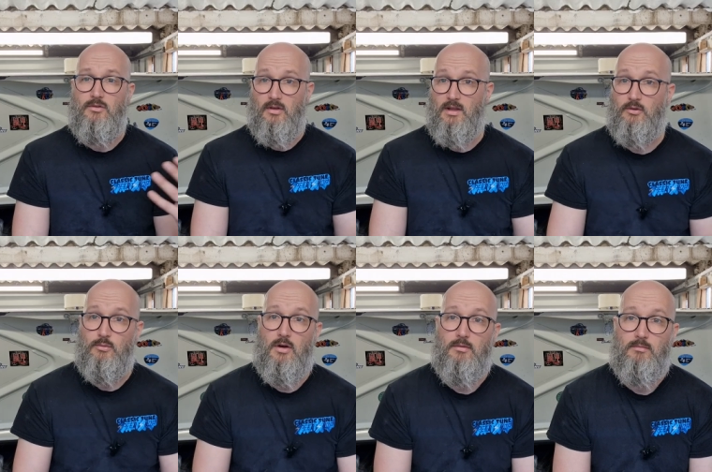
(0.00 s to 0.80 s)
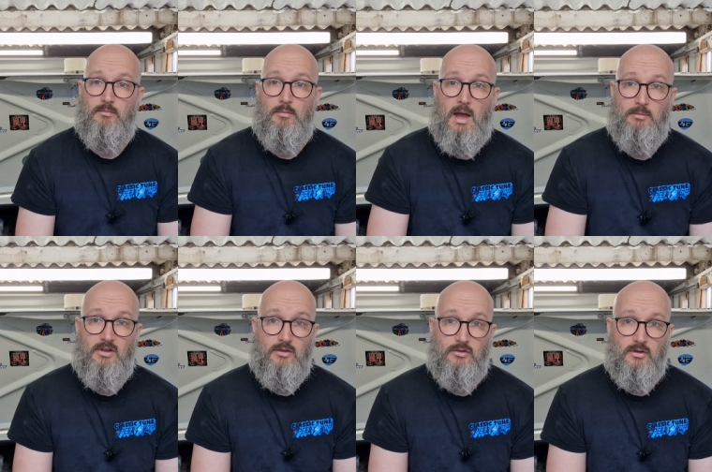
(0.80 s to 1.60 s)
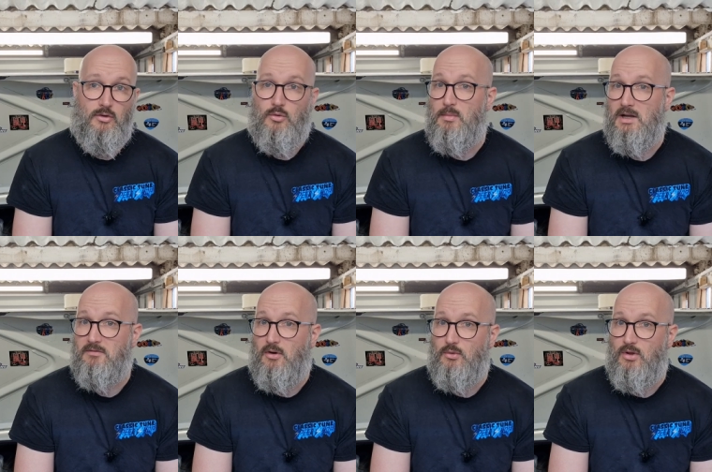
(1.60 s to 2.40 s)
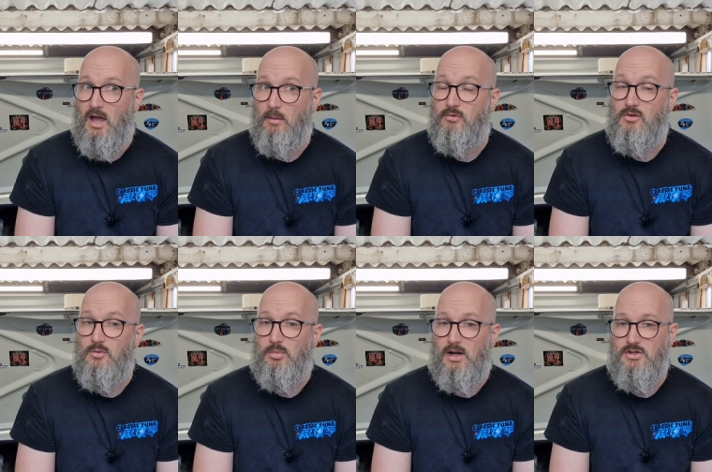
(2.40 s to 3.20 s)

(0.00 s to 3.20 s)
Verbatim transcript: So next we've got MAP sensor or manifold absolute